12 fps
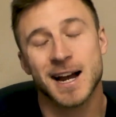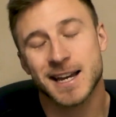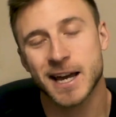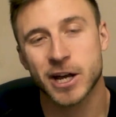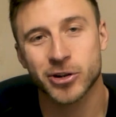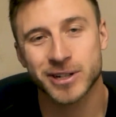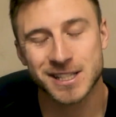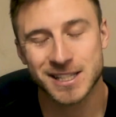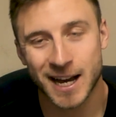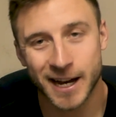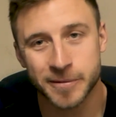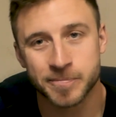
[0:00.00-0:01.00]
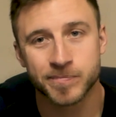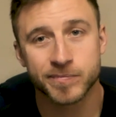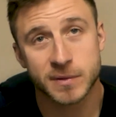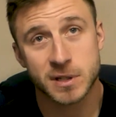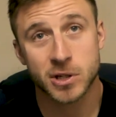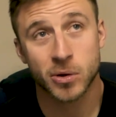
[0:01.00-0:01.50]
I can't go outside.
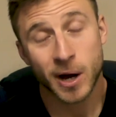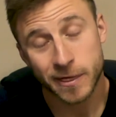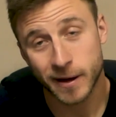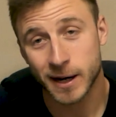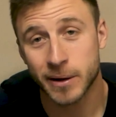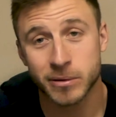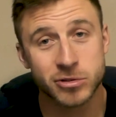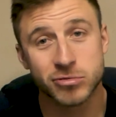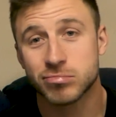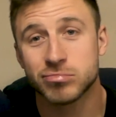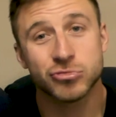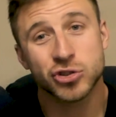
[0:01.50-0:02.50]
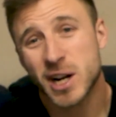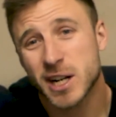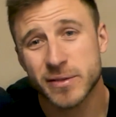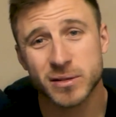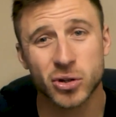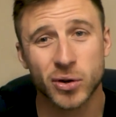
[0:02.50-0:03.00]
So I thought I would try a
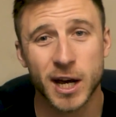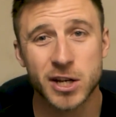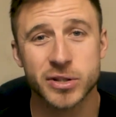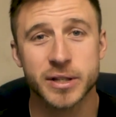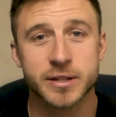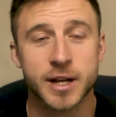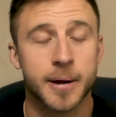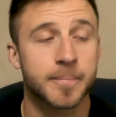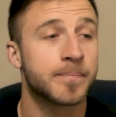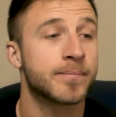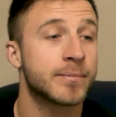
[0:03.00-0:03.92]
different location this time.